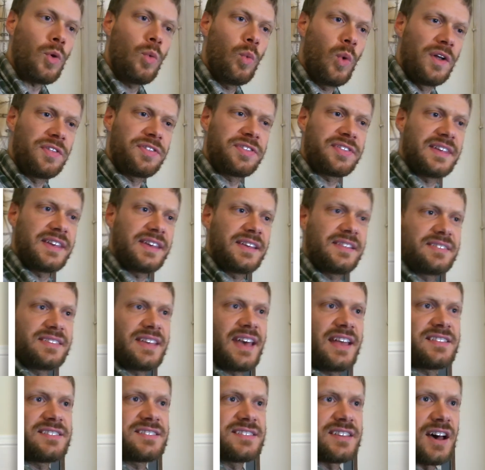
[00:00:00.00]
One thing
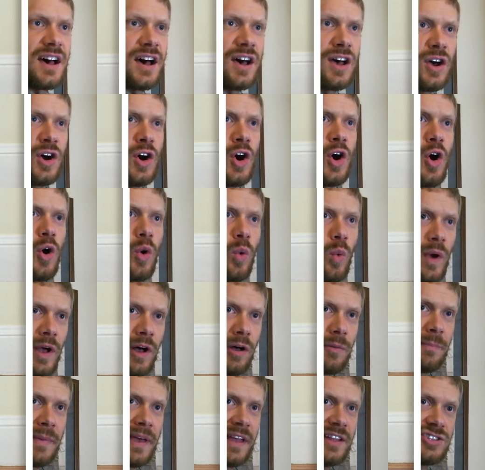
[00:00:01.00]
that uh,
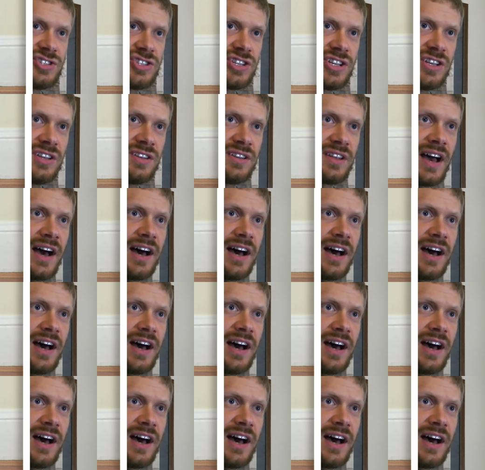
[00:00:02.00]
Will mentioned